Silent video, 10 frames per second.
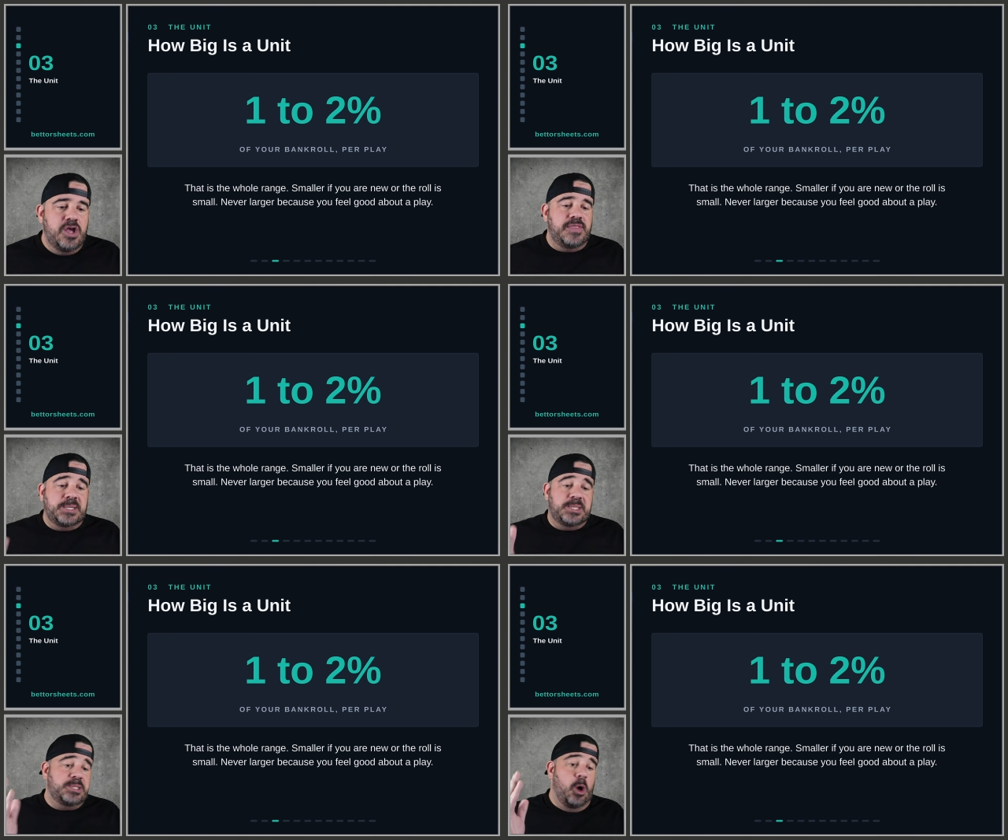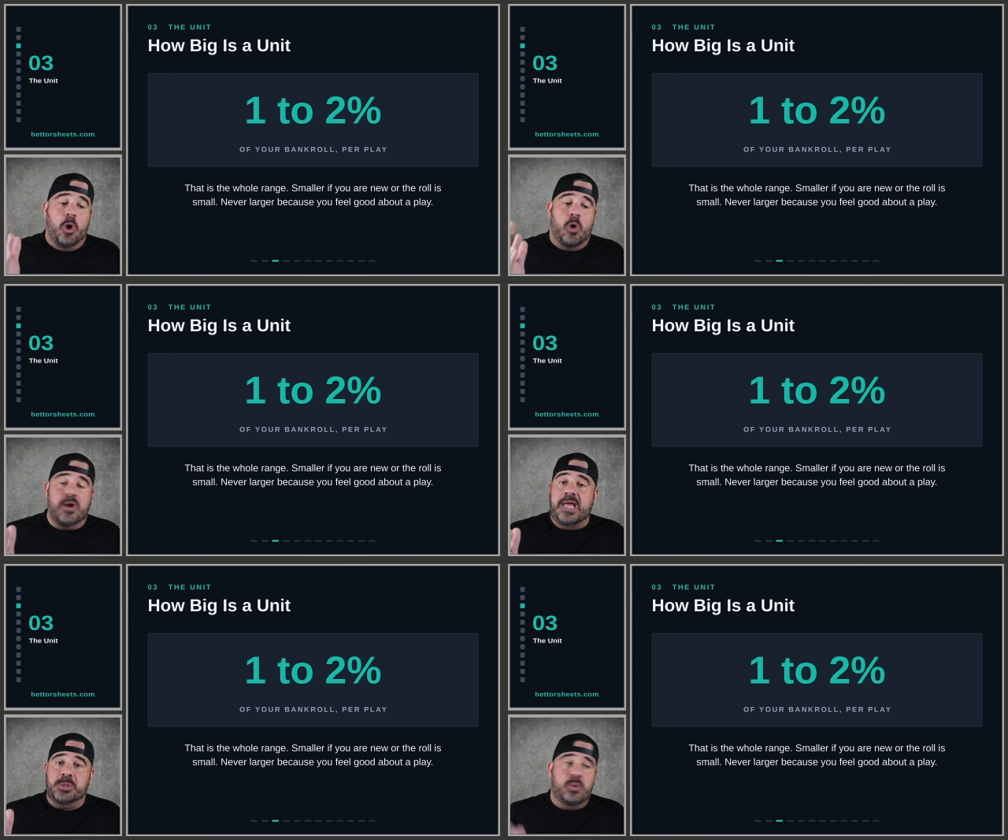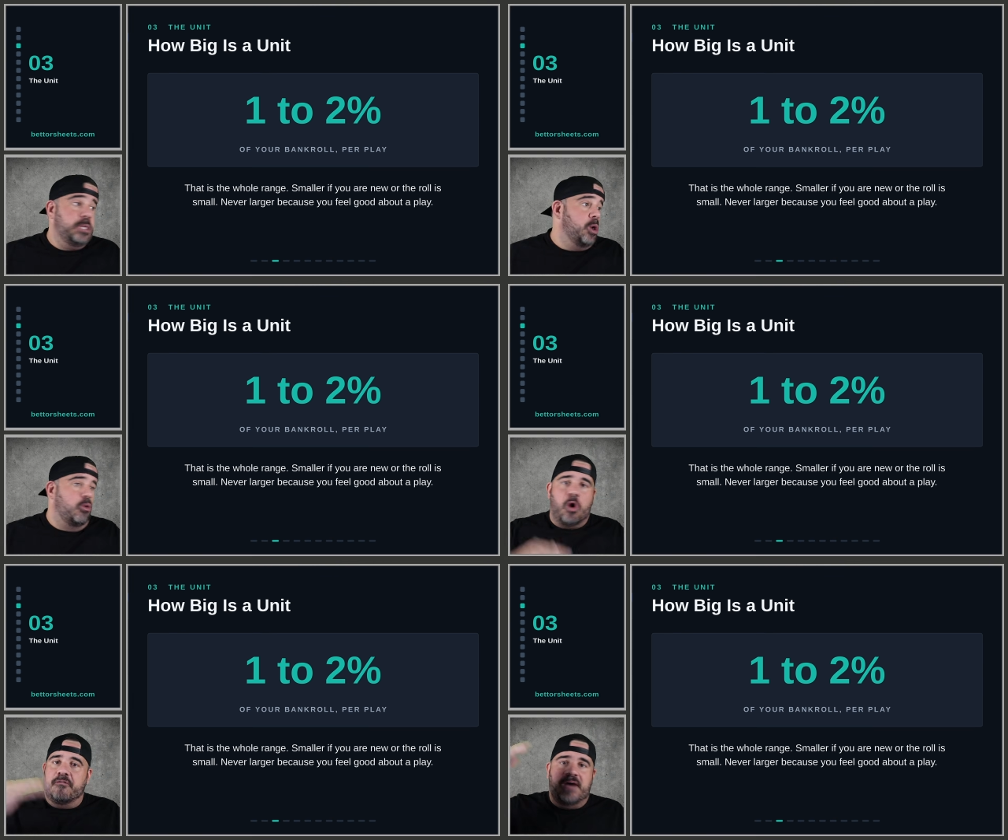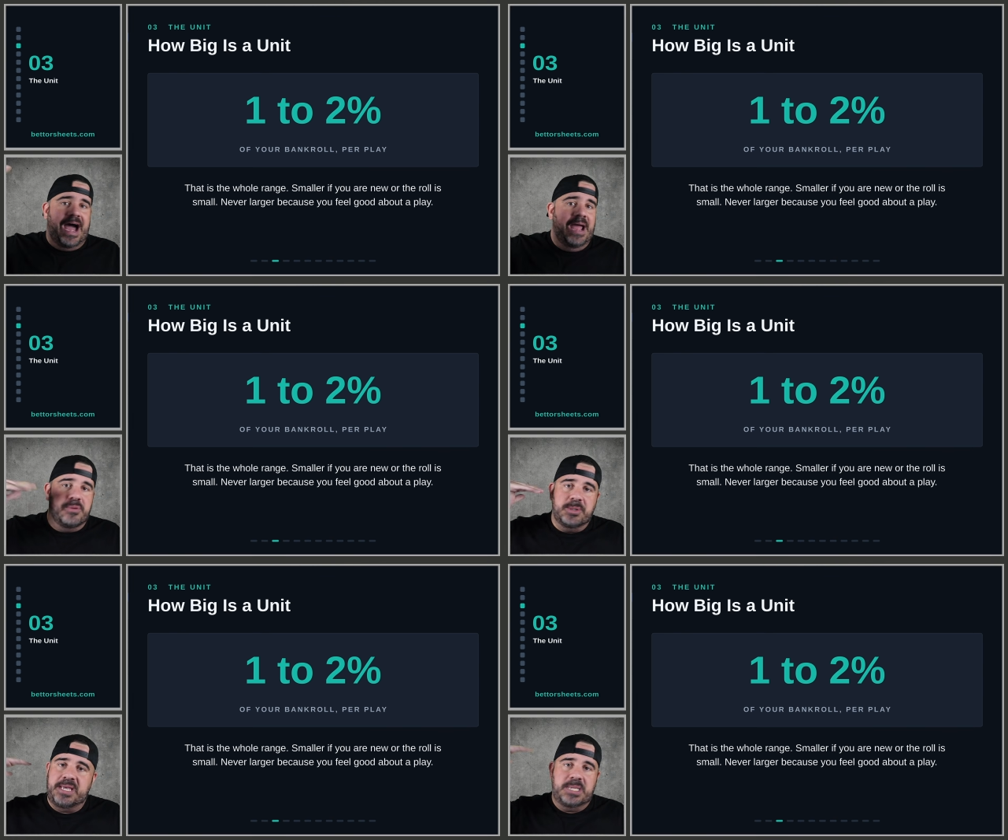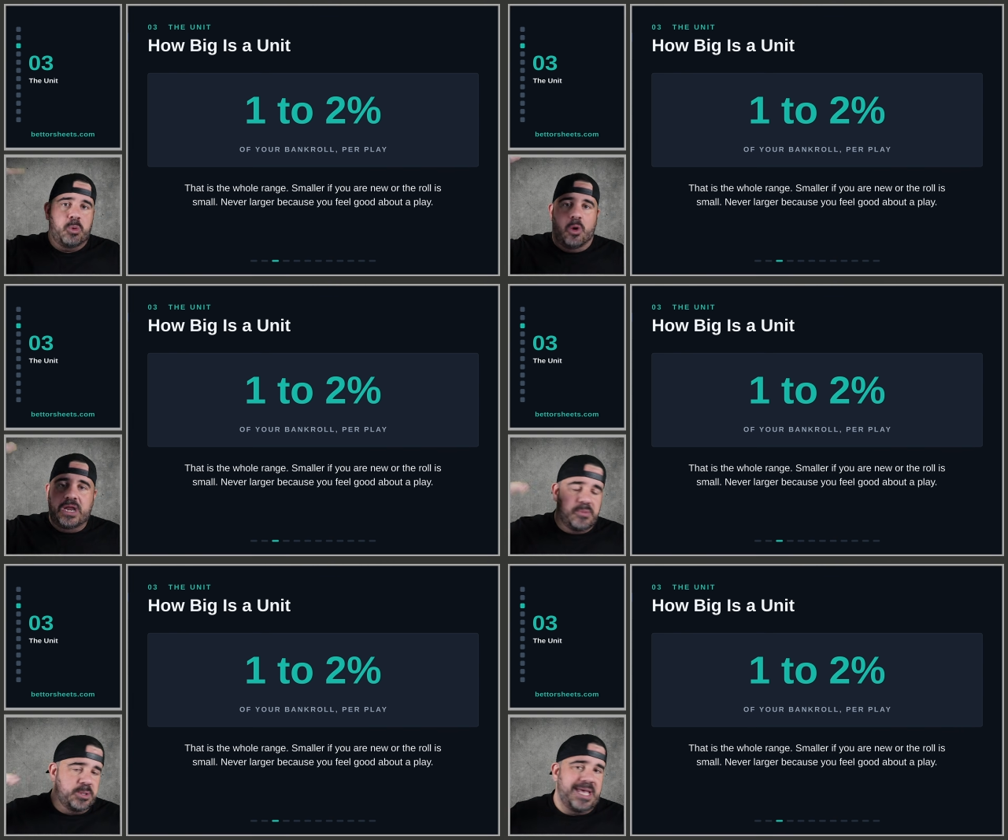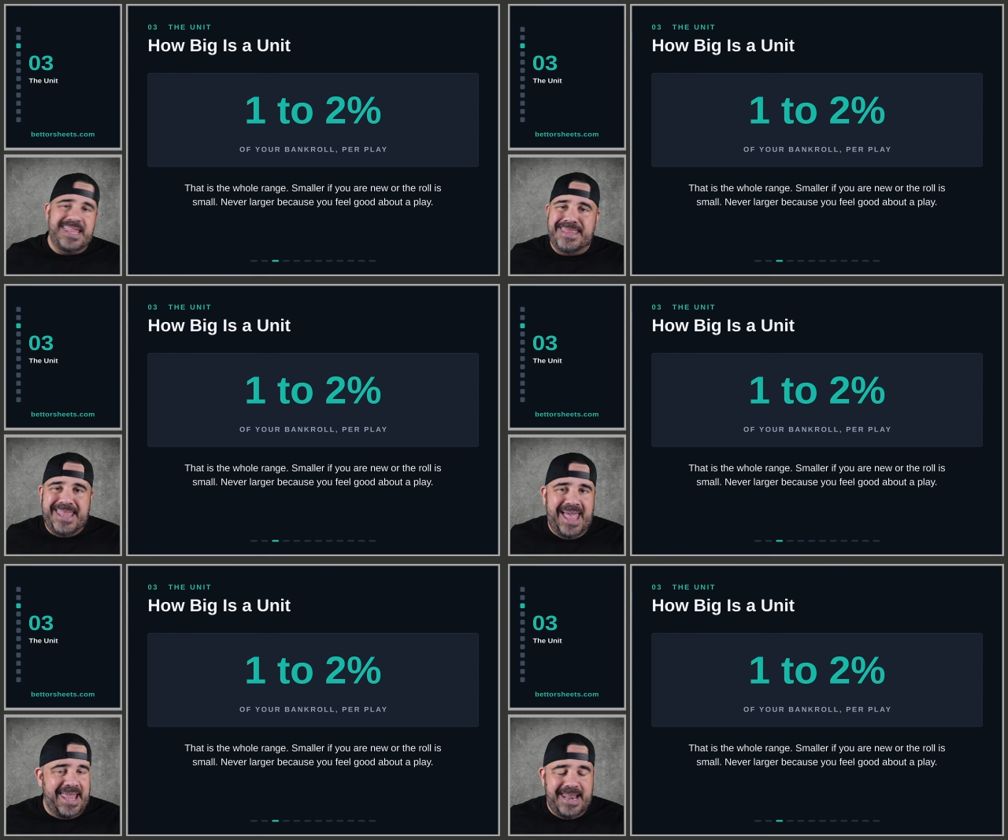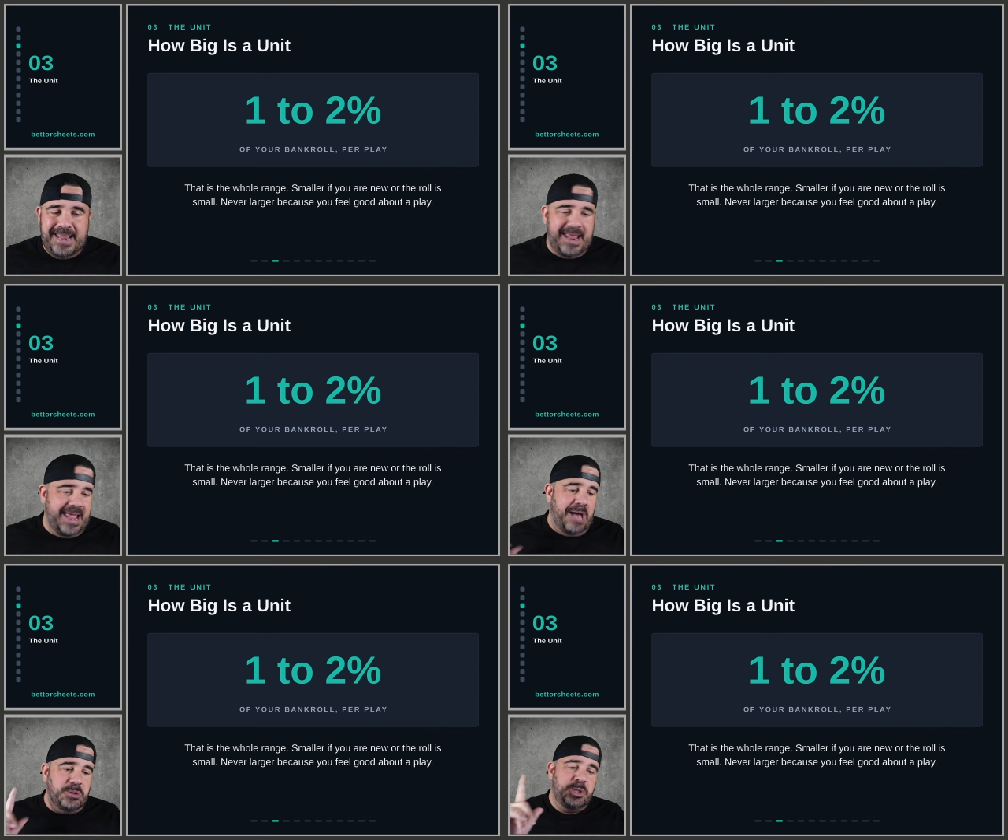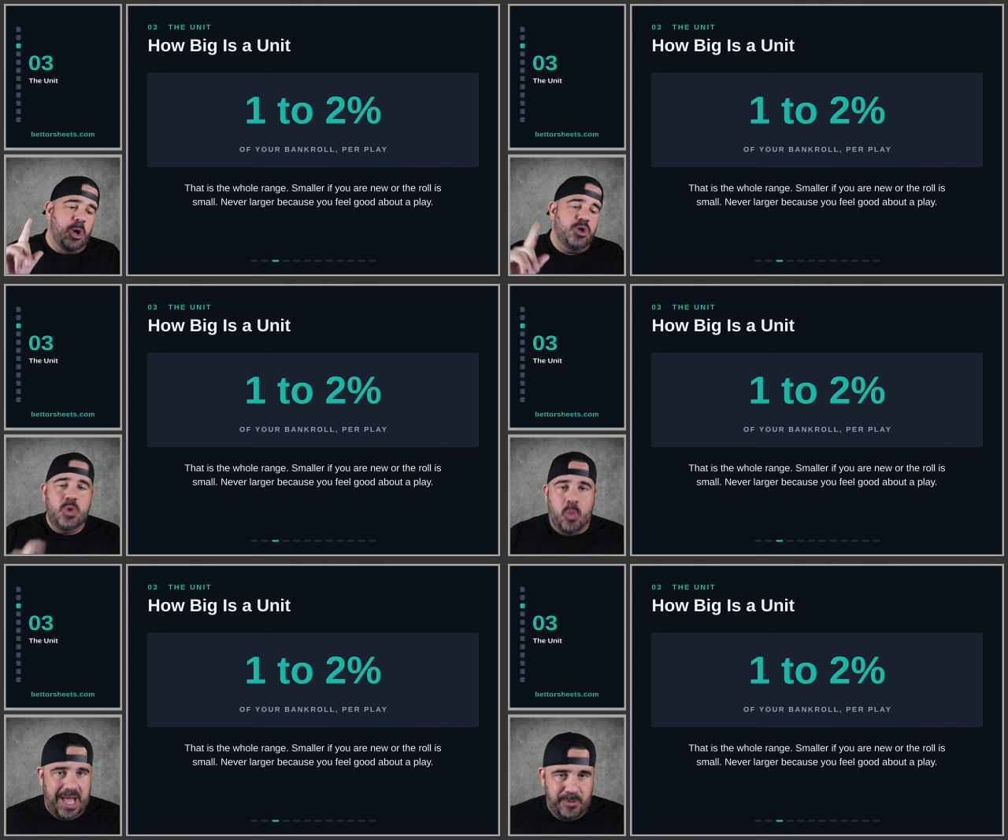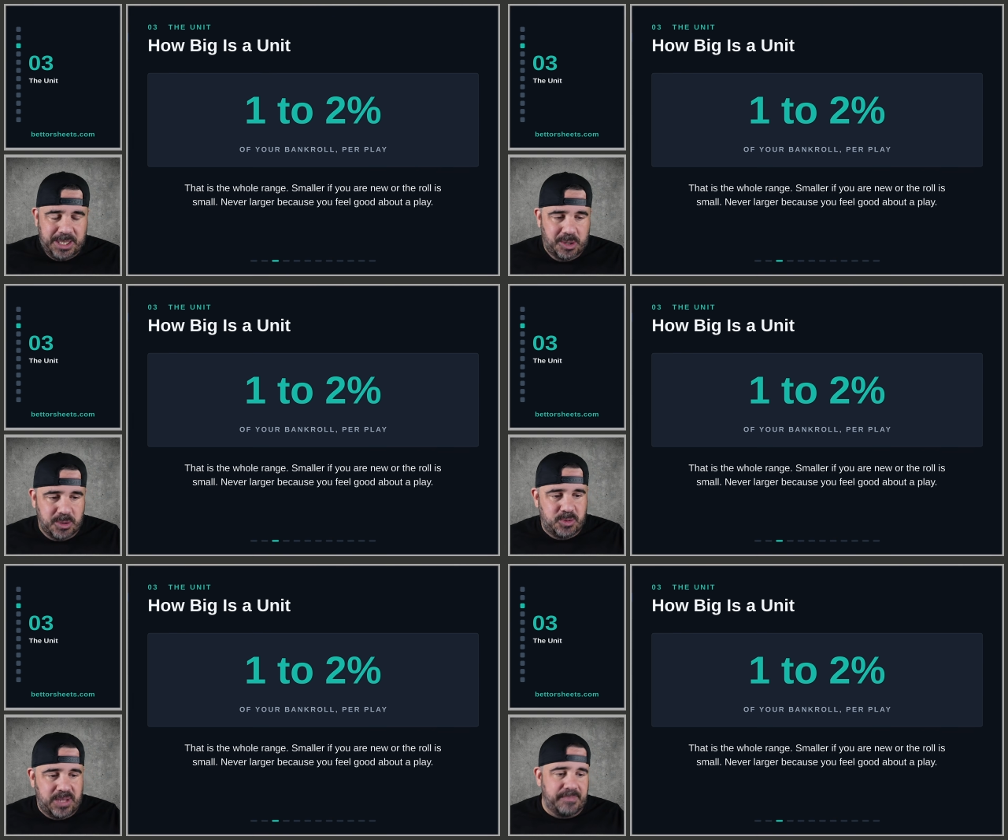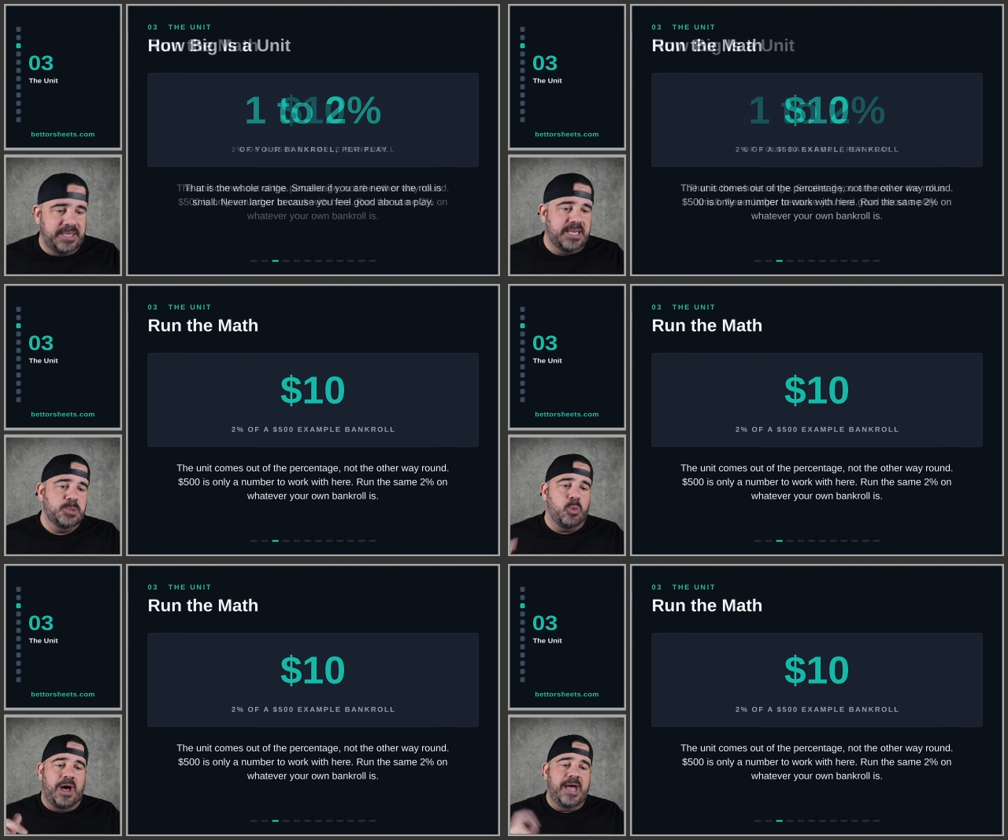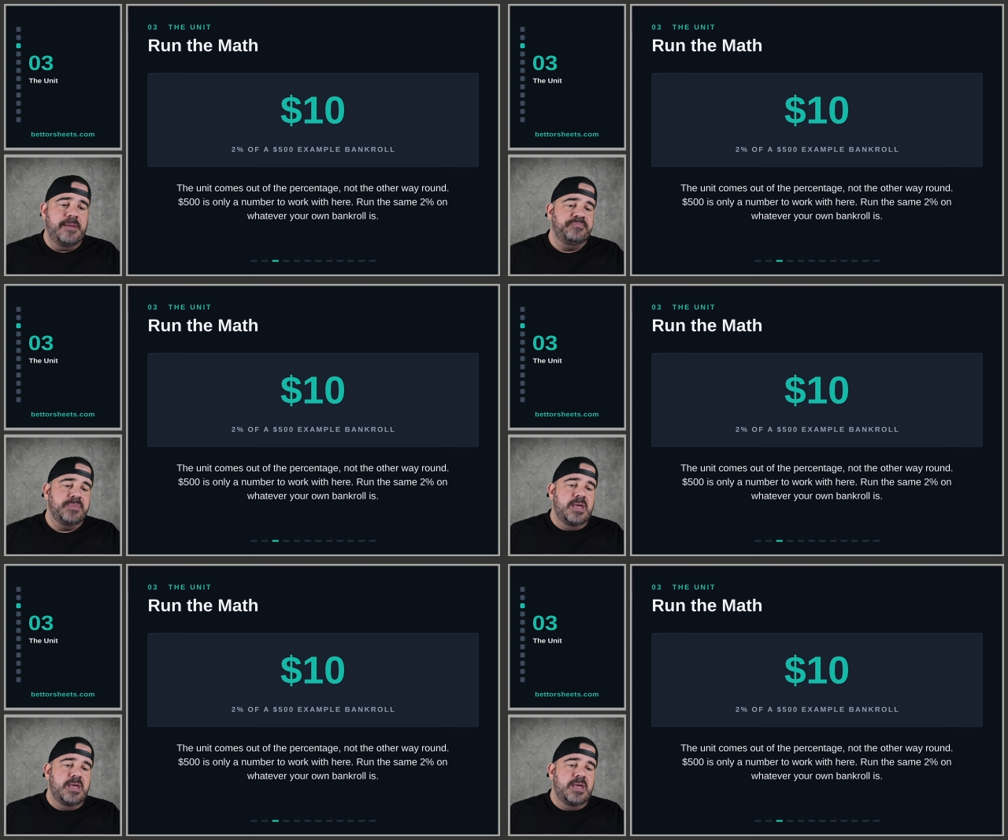This is the whole range. We don't go 5%, 20%. Nah. I'll show you why we don't do that. Because why?